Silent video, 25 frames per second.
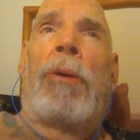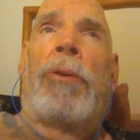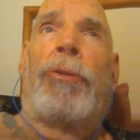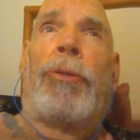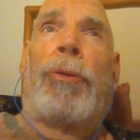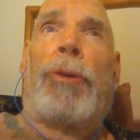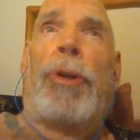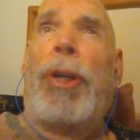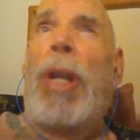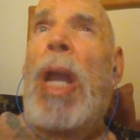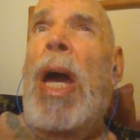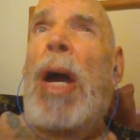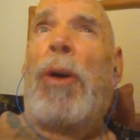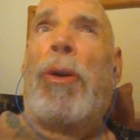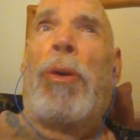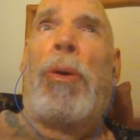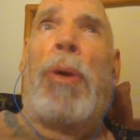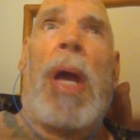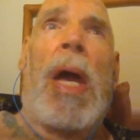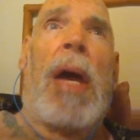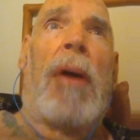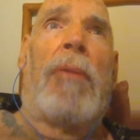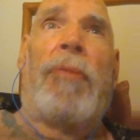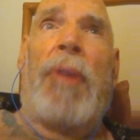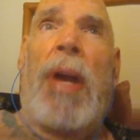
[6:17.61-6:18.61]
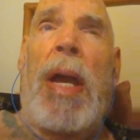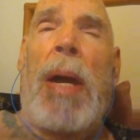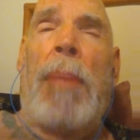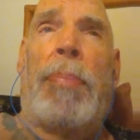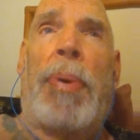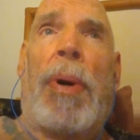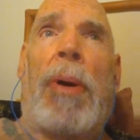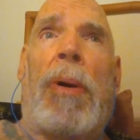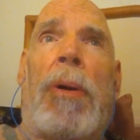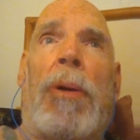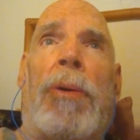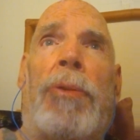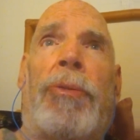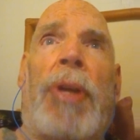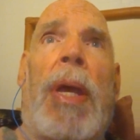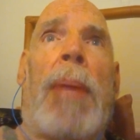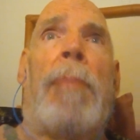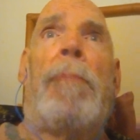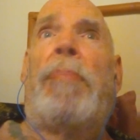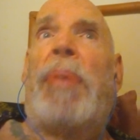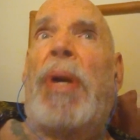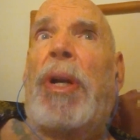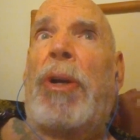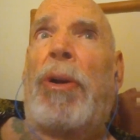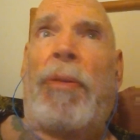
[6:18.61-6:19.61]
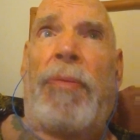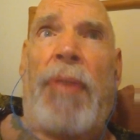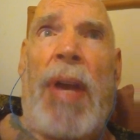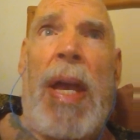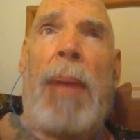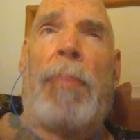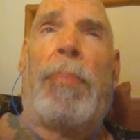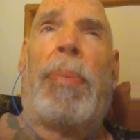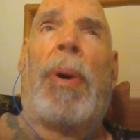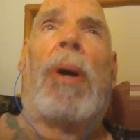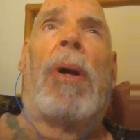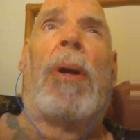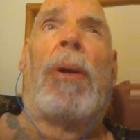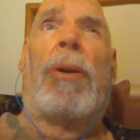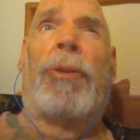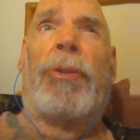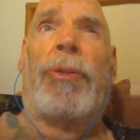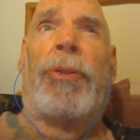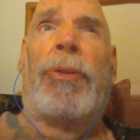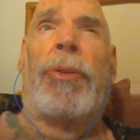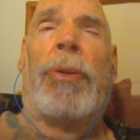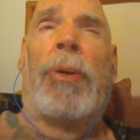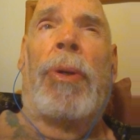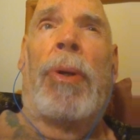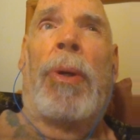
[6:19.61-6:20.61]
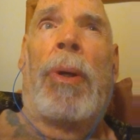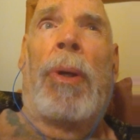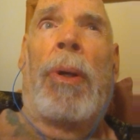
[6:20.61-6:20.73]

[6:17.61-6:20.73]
So now you have vampires and bigger vampires.